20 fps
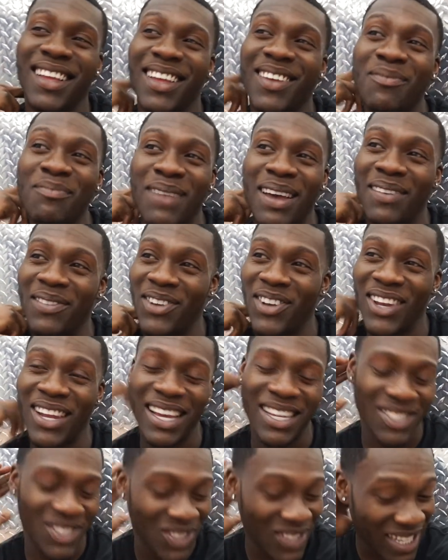I'm not gonna
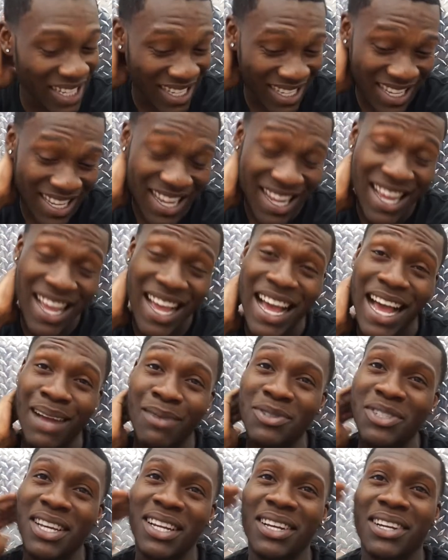lie to you. Like, I'm
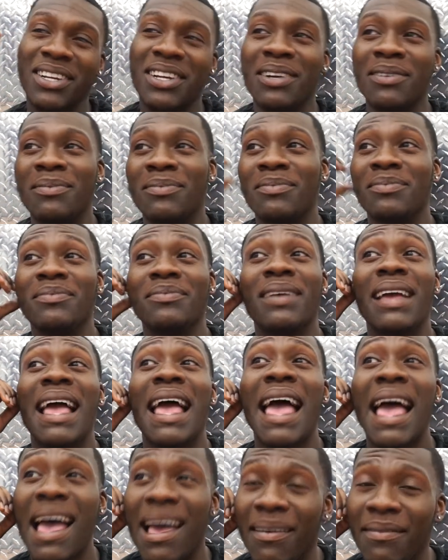trying to come
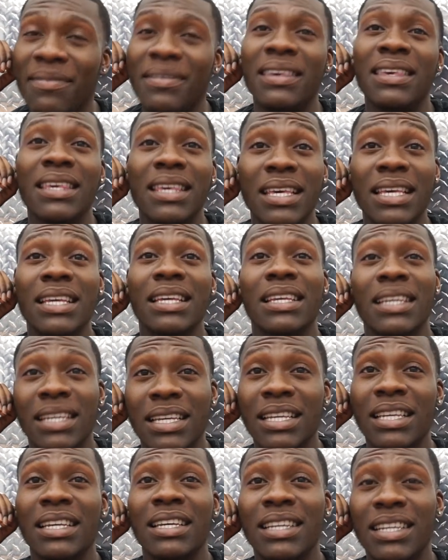heavy
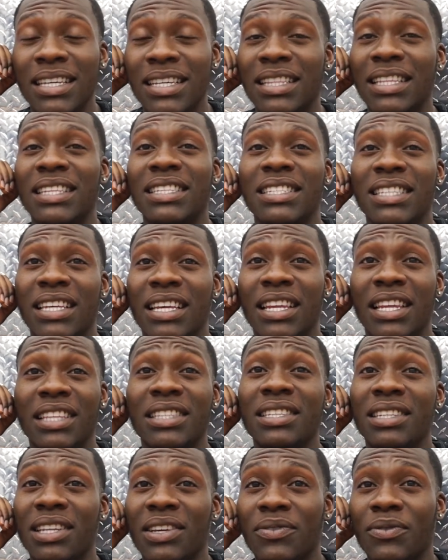this year. Lit
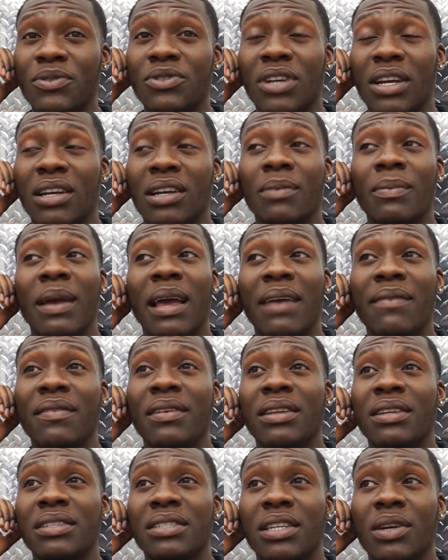to Lift, we're trying to come heavy
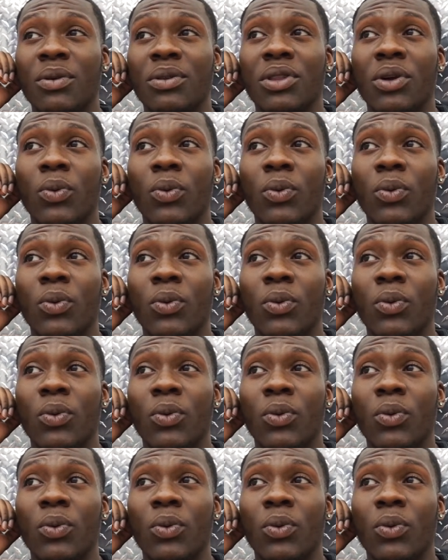this year with the